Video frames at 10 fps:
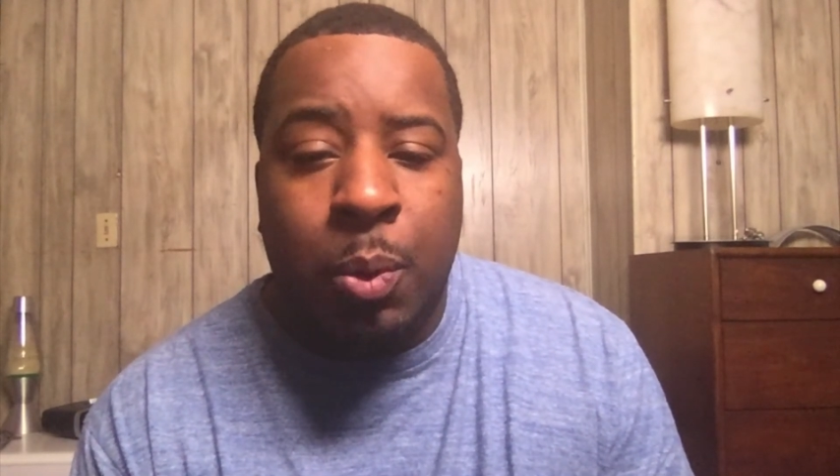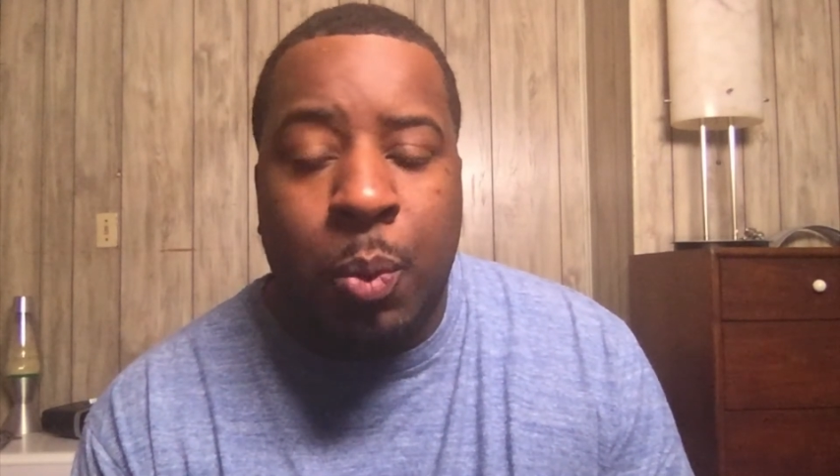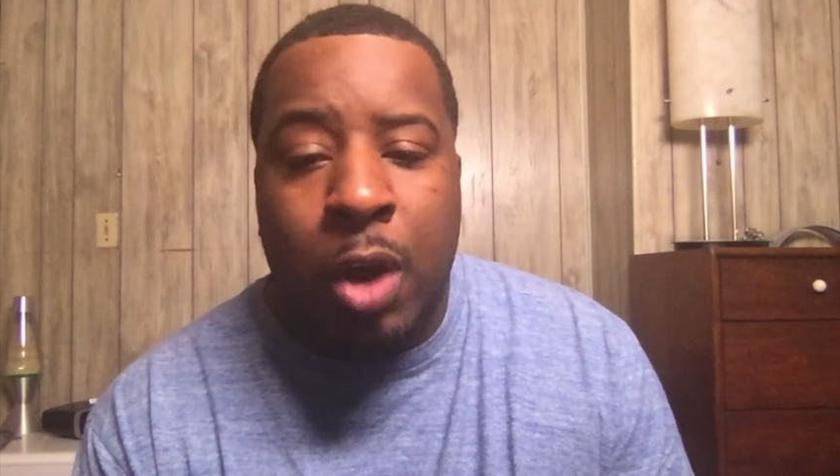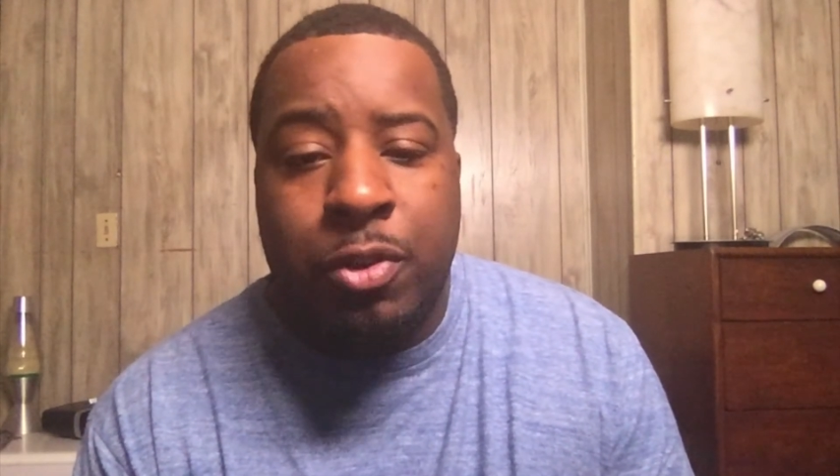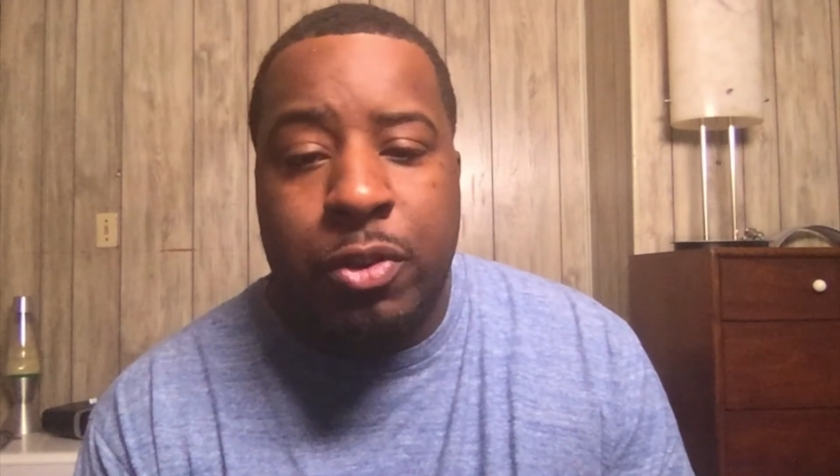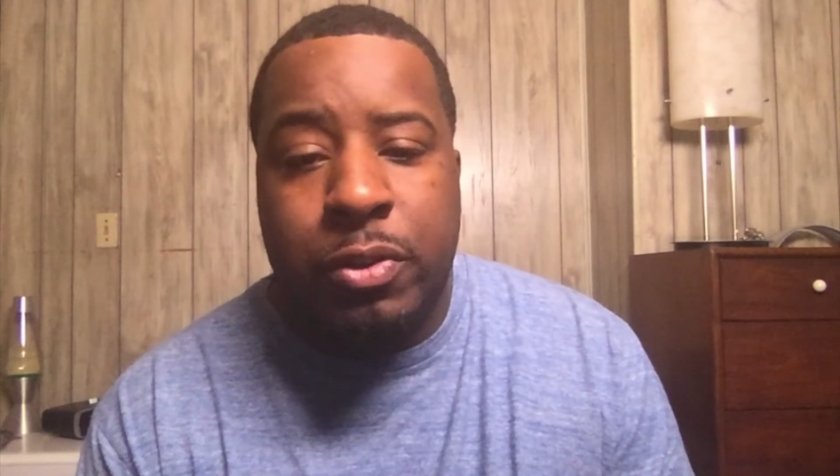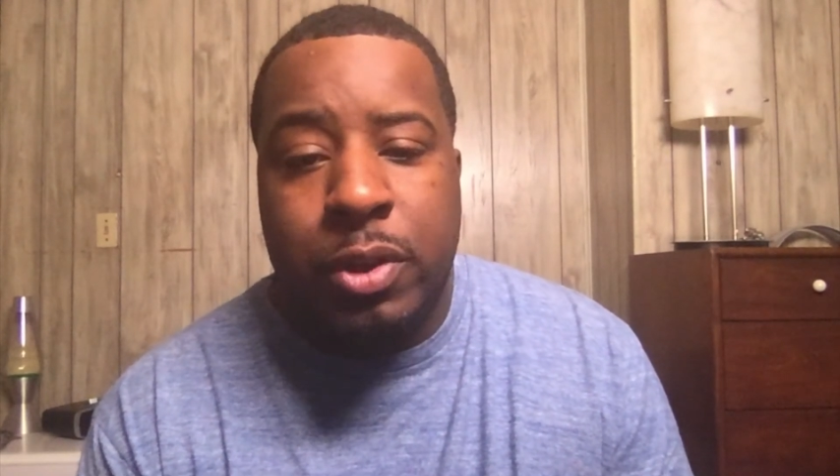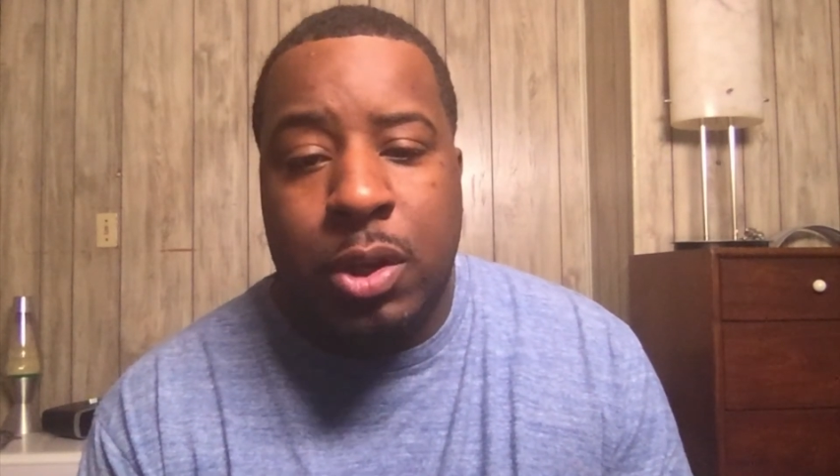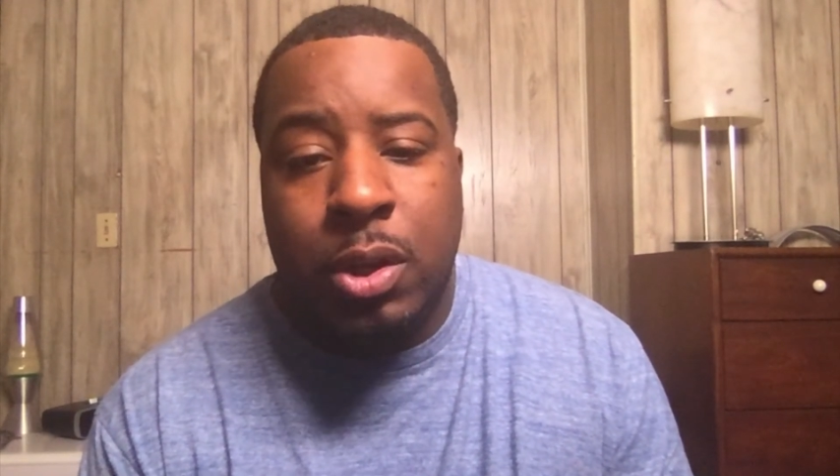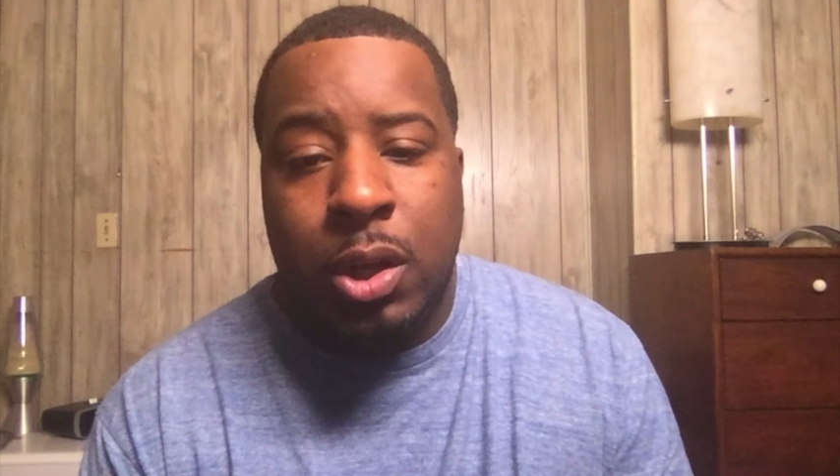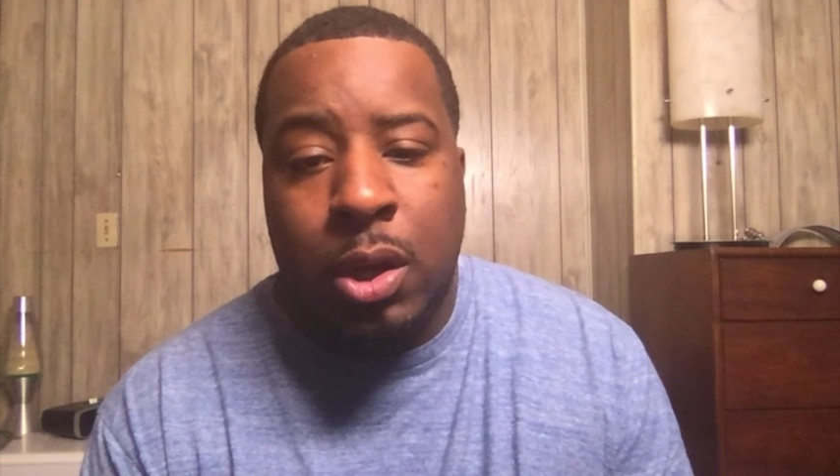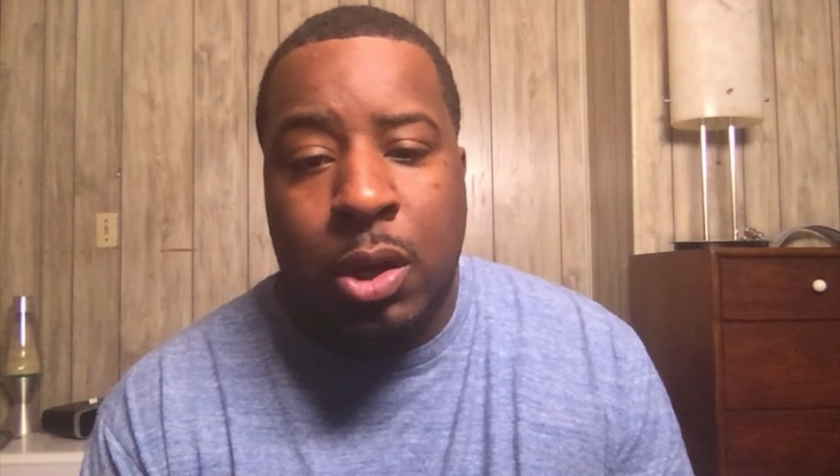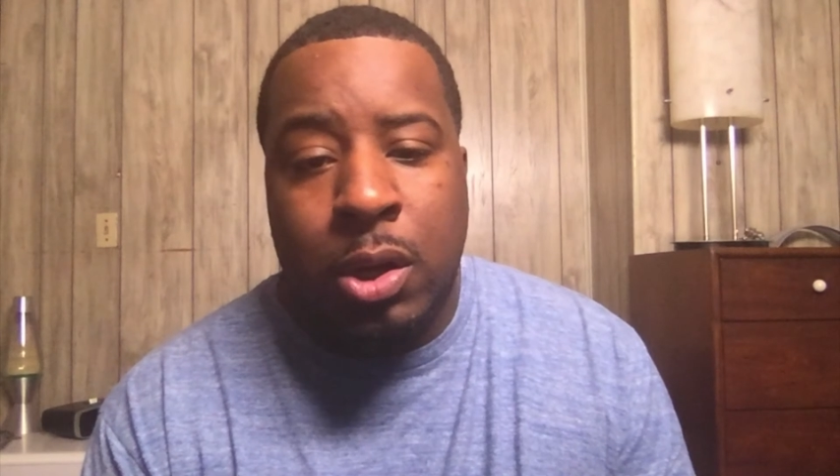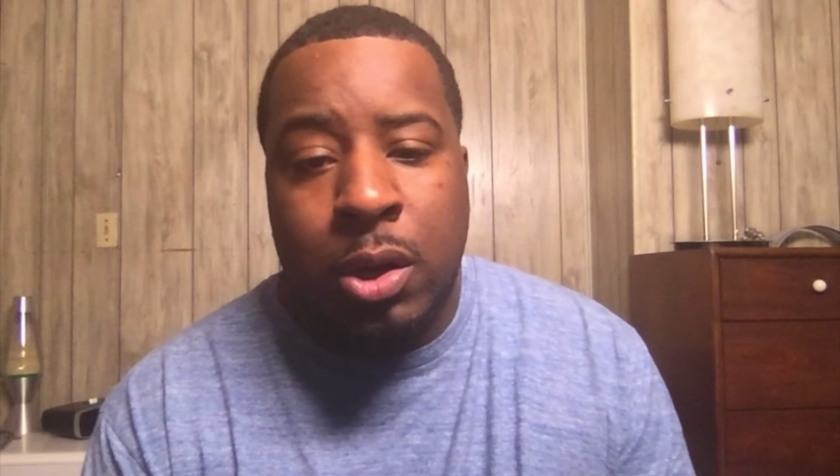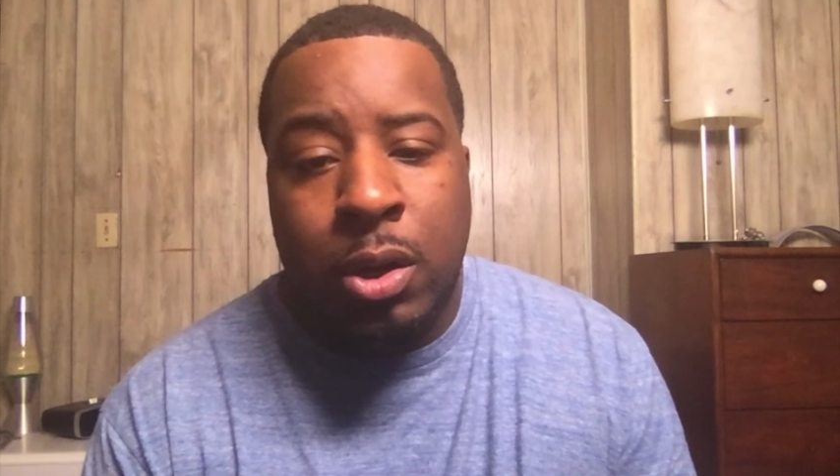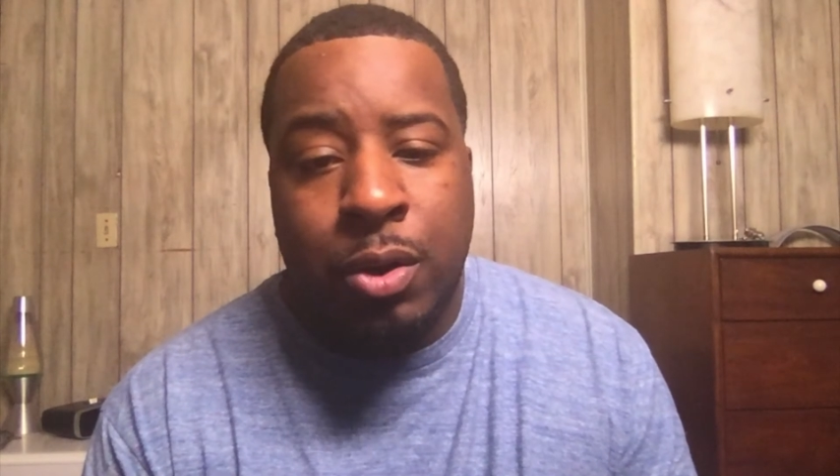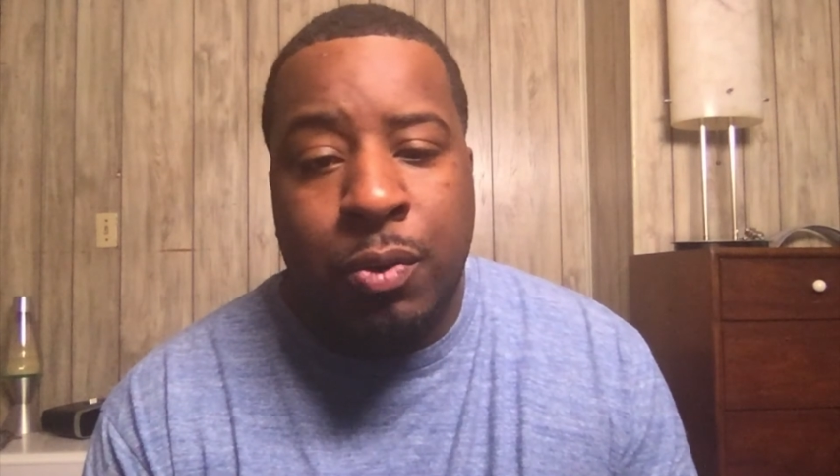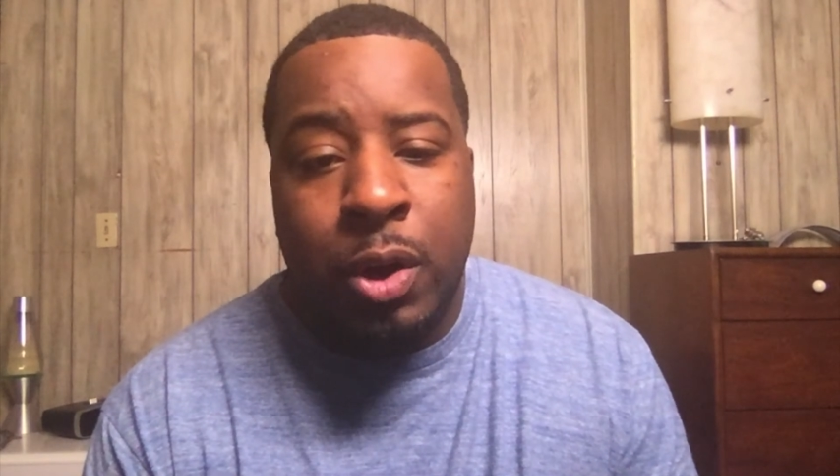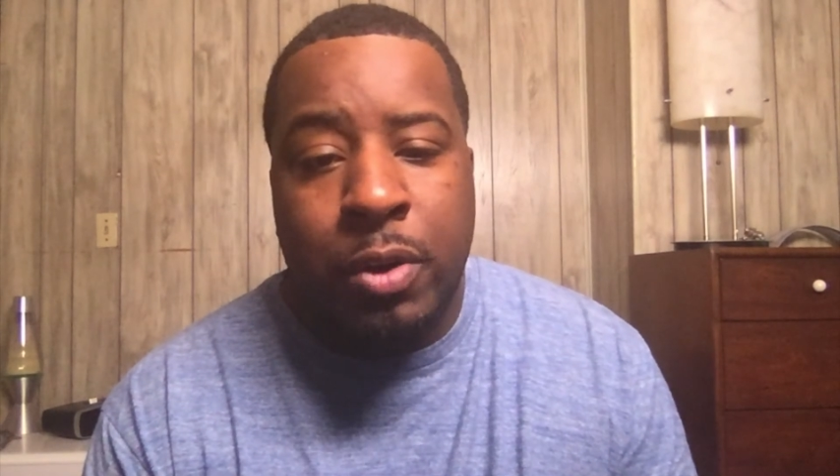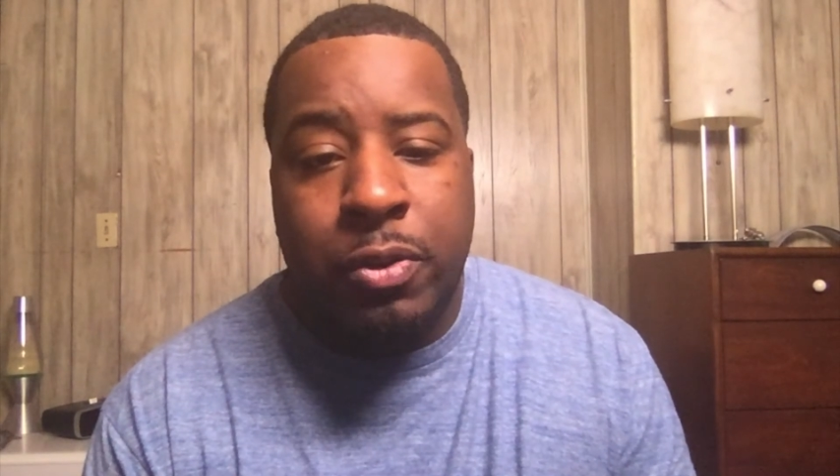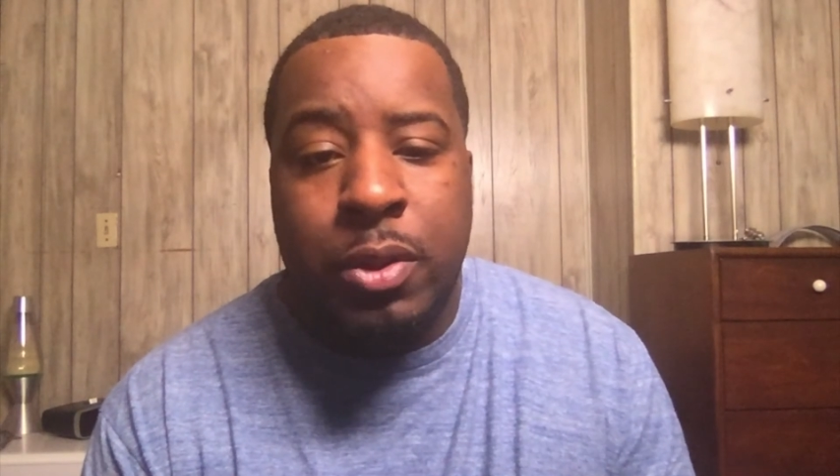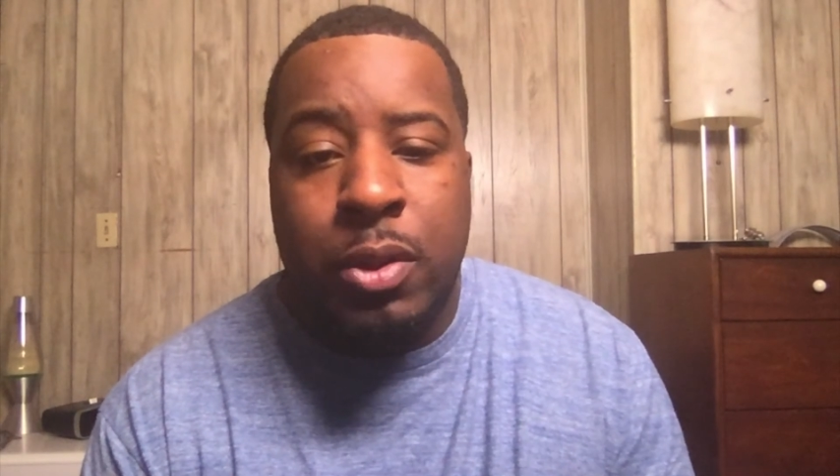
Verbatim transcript: Washington and unrest.